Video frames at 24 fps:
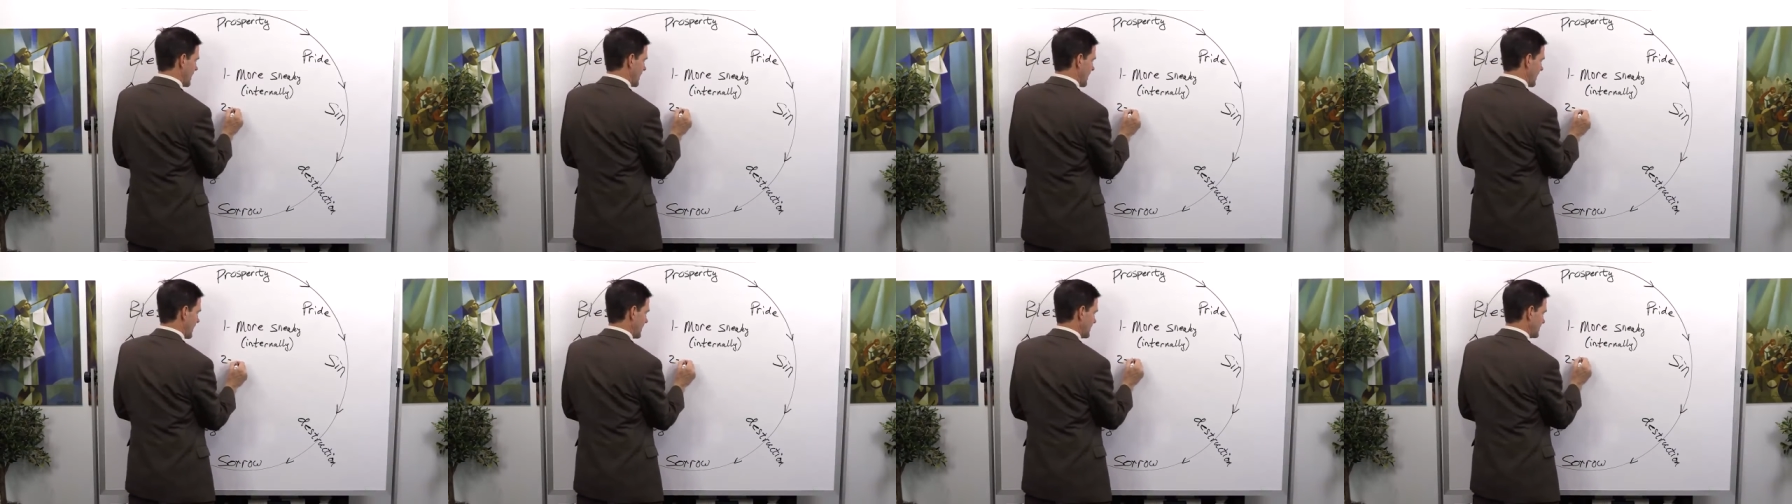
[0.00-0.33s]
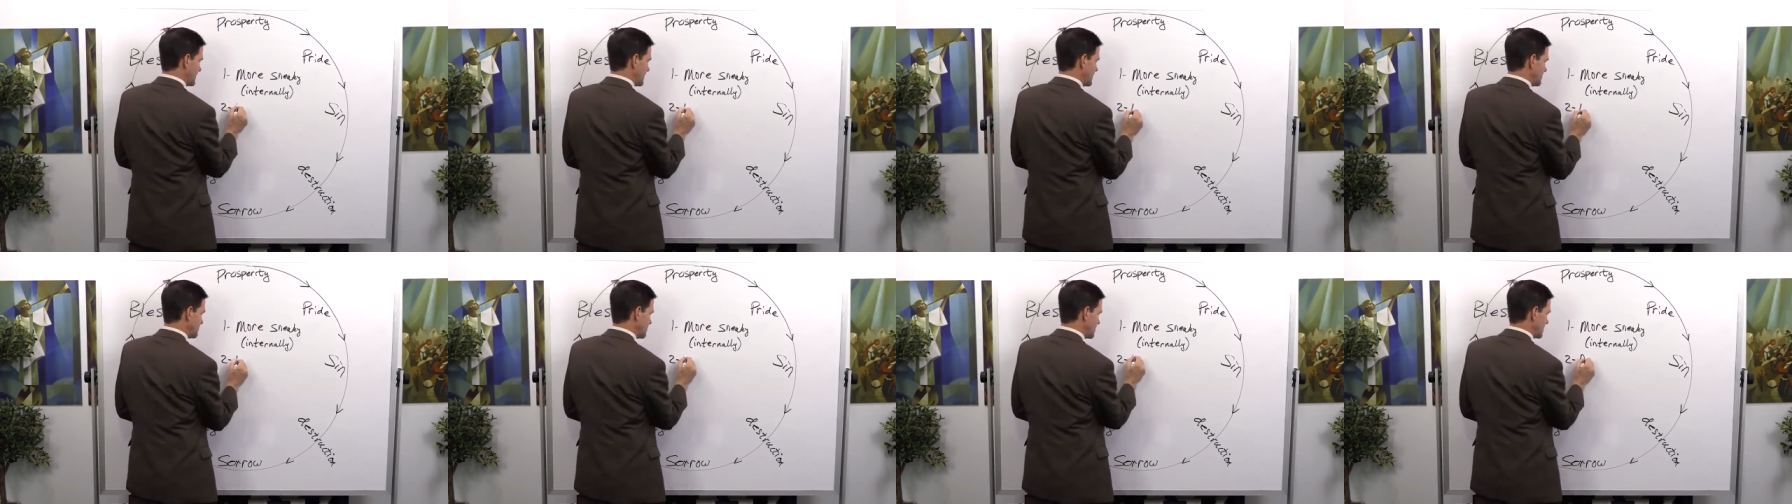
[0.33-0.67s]
and
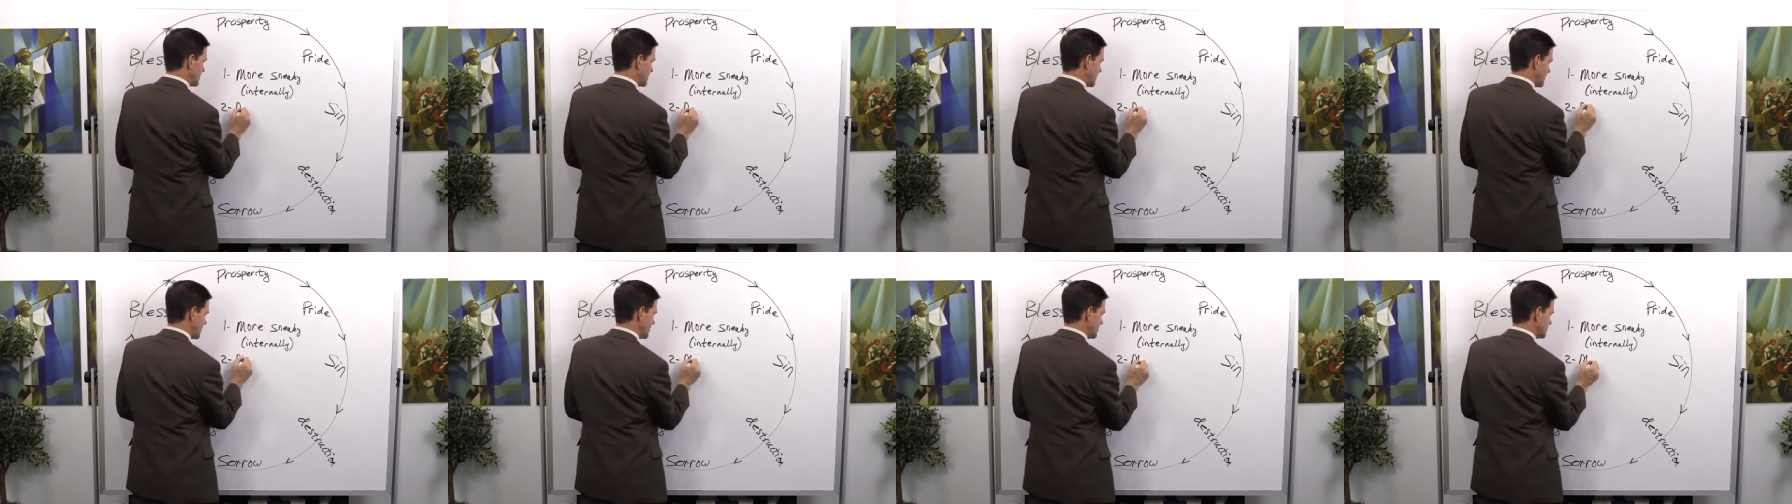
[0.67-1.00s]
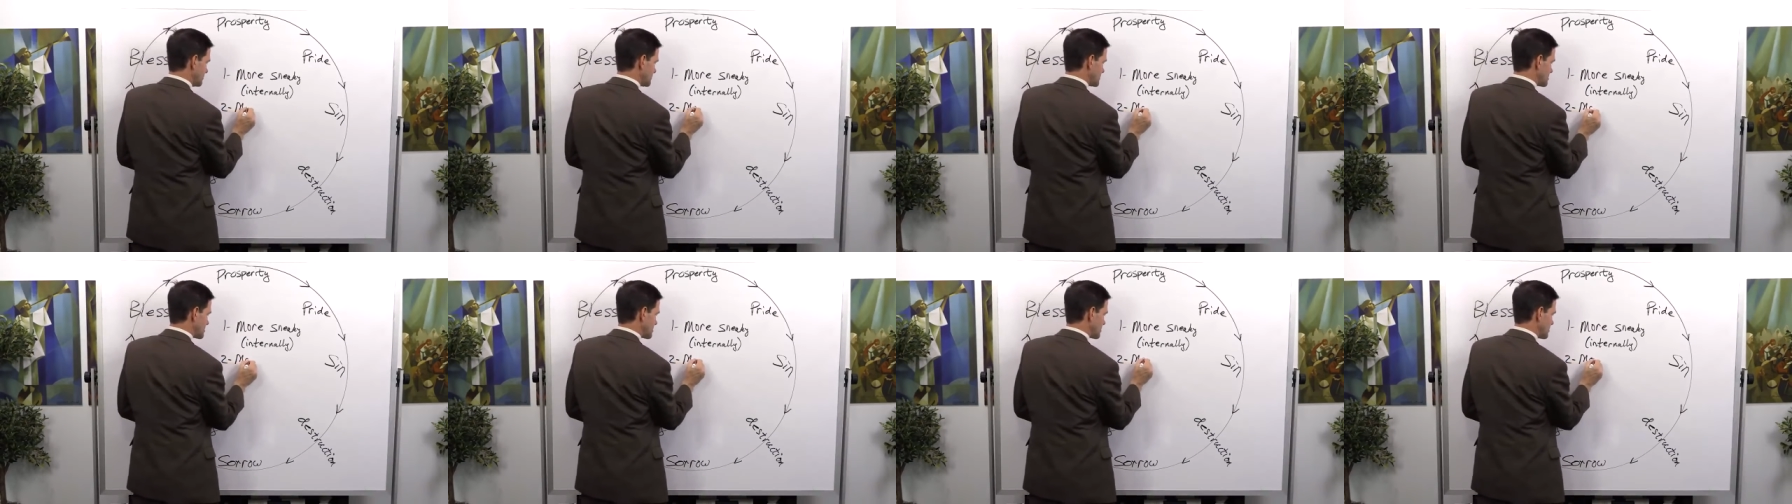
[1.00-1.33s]
he
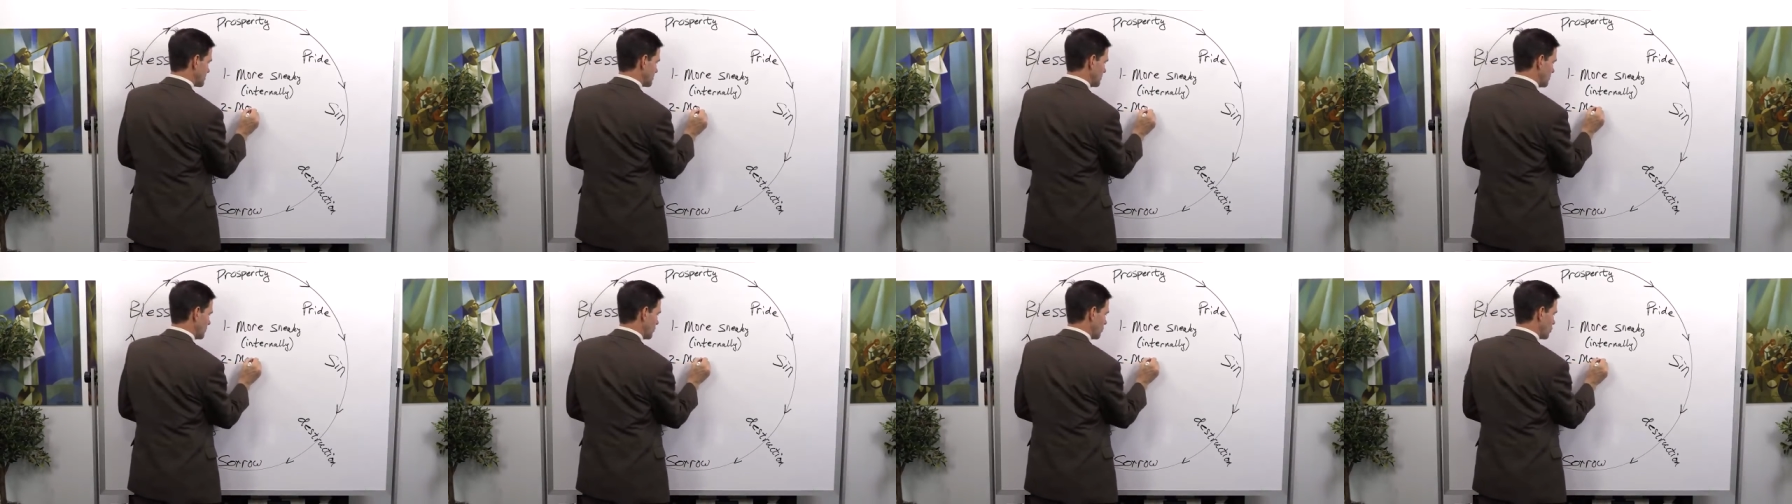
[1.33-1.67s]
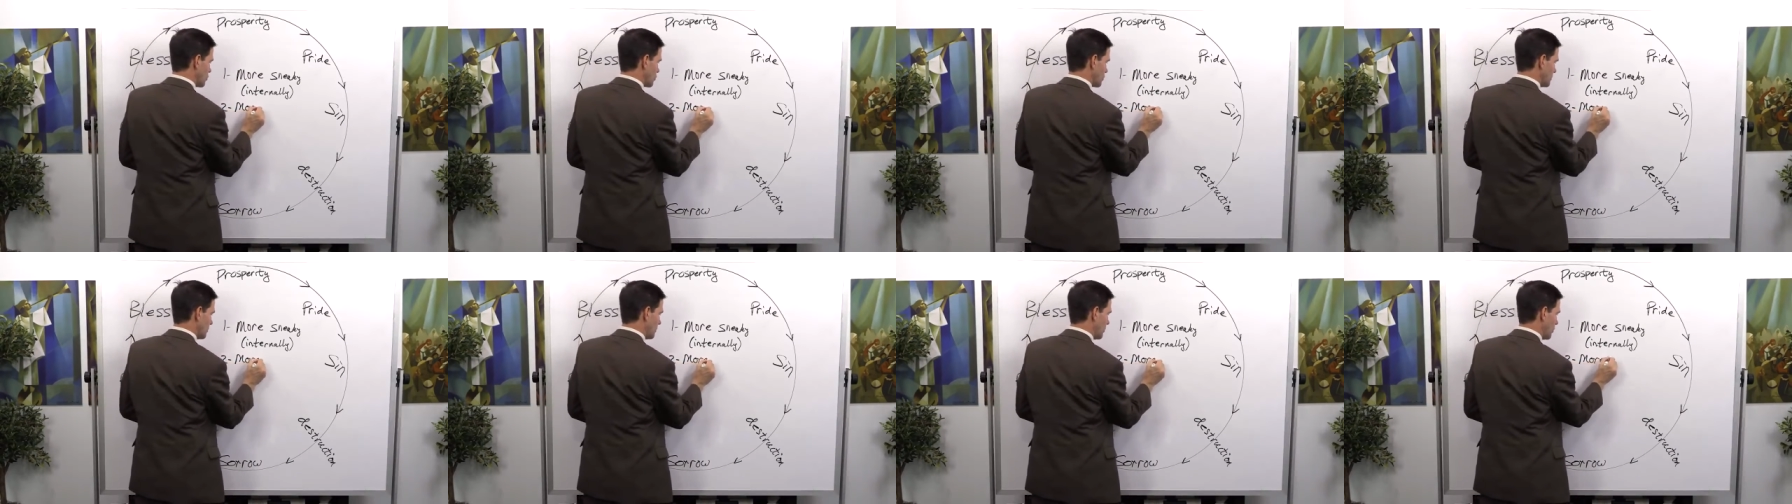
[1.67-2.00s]
becomes
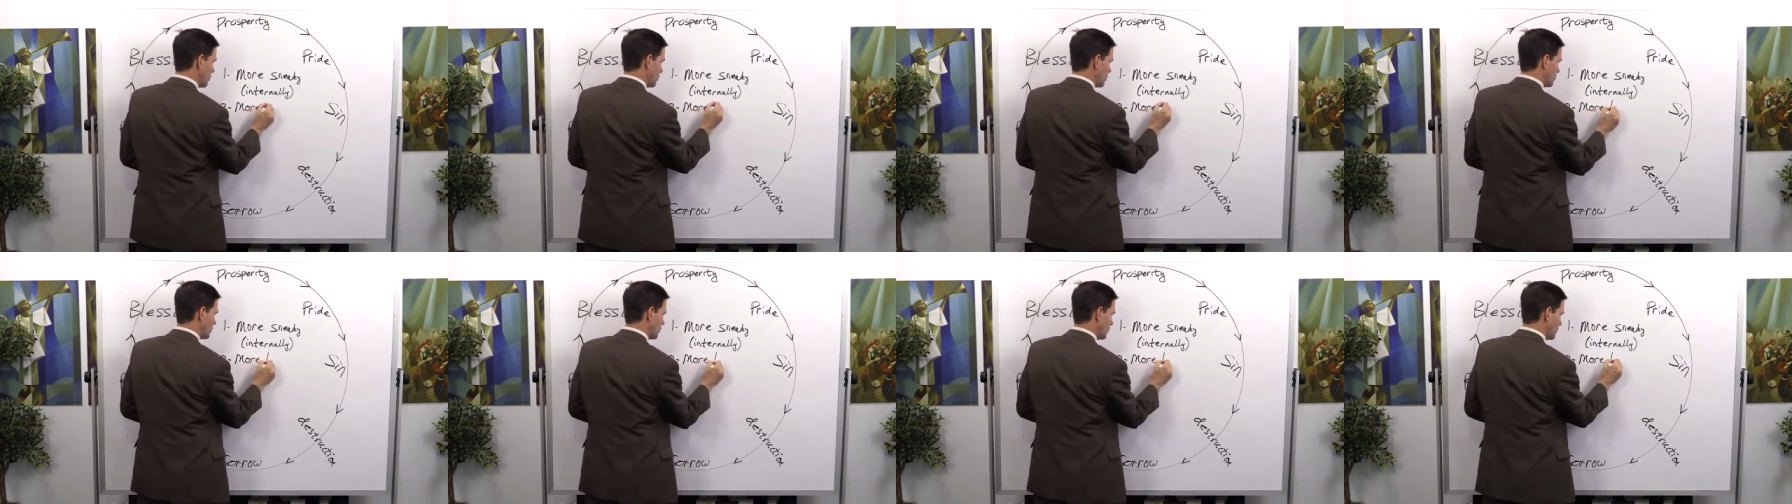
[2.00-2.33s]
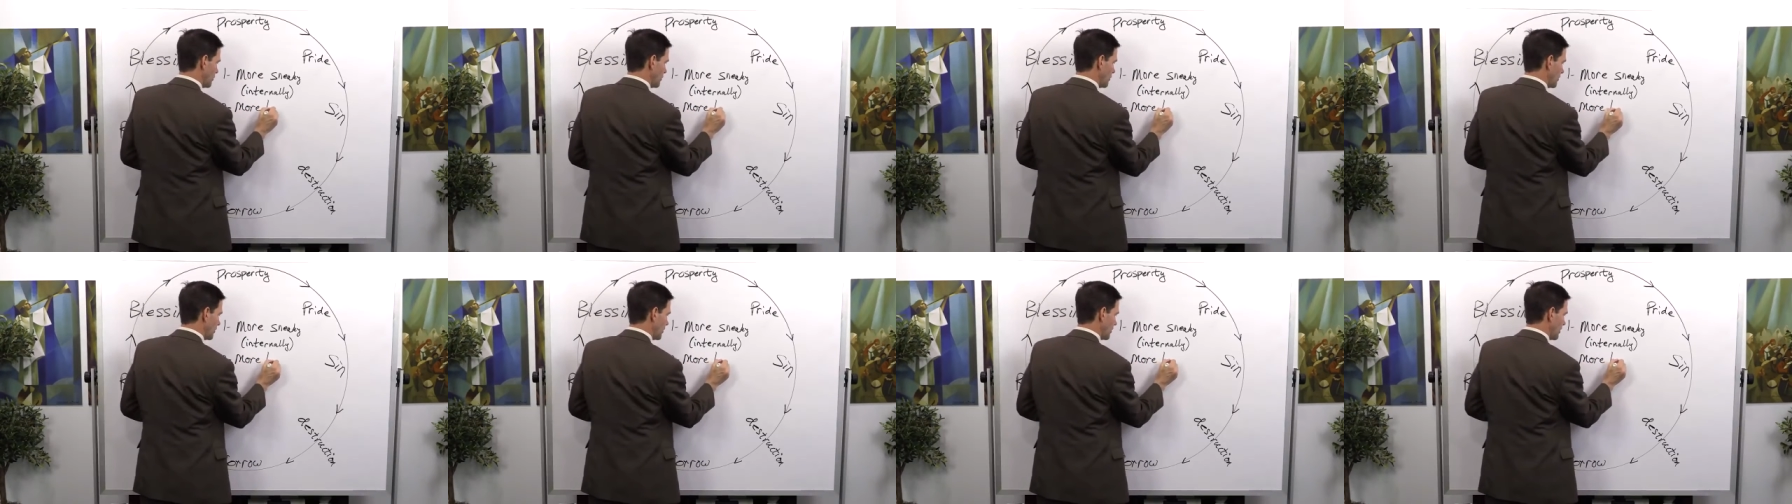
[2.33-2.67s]
more
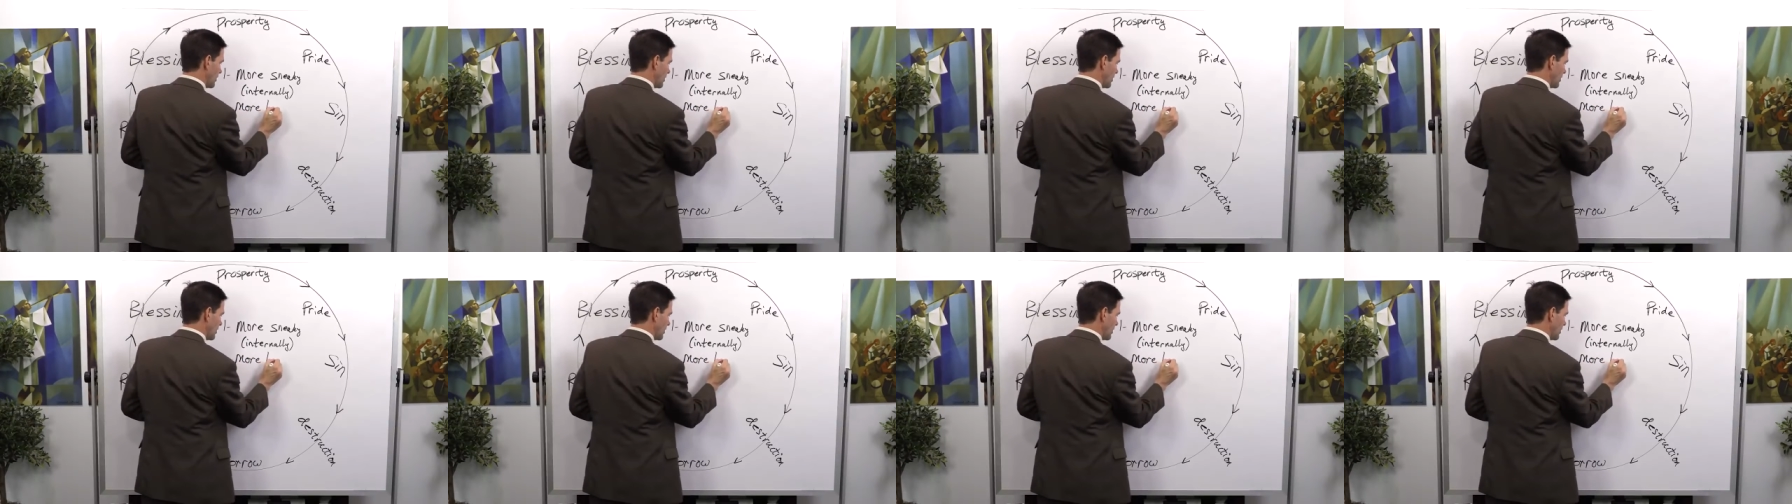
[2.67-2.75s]
bold